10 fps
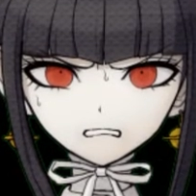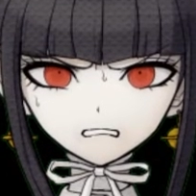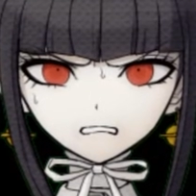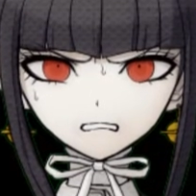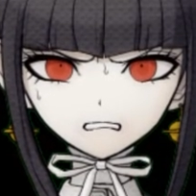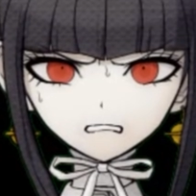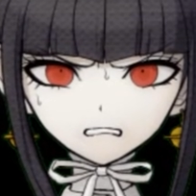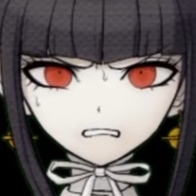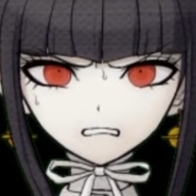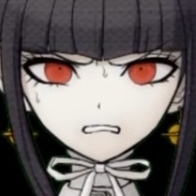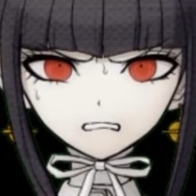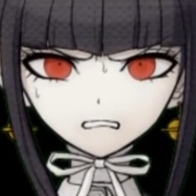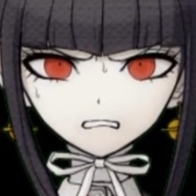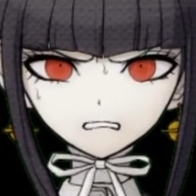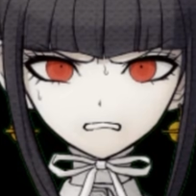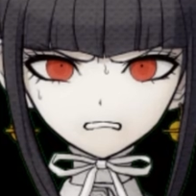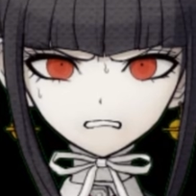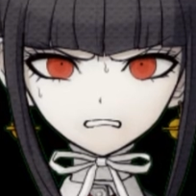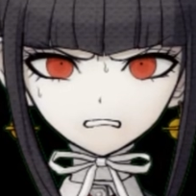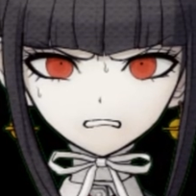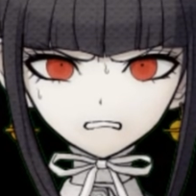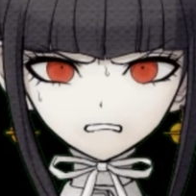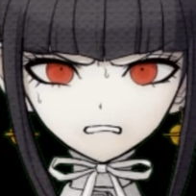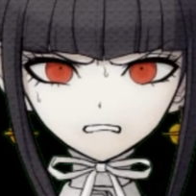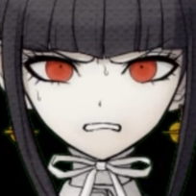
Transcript: (silence)